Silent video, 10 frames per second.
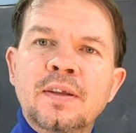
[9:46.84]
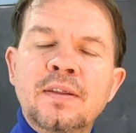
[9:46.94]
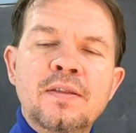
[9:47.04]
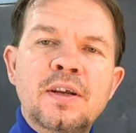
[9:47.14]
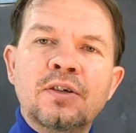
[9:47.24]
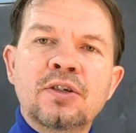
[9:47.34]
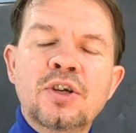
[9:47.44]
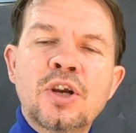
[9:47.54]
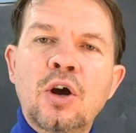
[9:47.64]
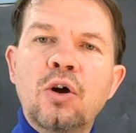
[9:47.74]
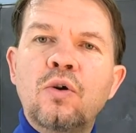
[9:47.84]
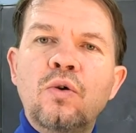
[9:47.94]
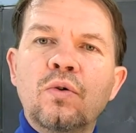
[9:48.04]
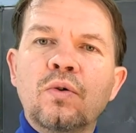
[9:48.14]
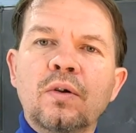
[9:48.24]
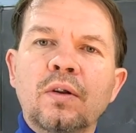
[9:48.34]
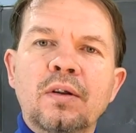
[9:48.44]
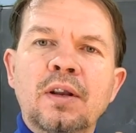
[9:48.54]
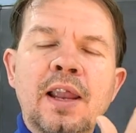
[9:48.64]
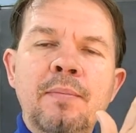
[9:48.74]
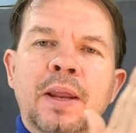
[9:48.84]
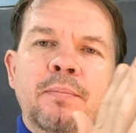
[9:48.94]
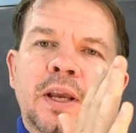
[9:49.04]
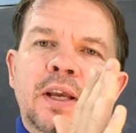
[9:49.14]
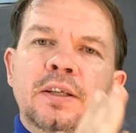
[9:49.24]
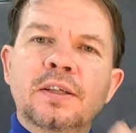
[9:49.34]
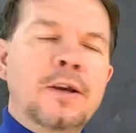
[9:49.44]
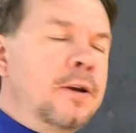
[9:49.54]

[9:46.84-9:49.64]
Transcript: There's no limit because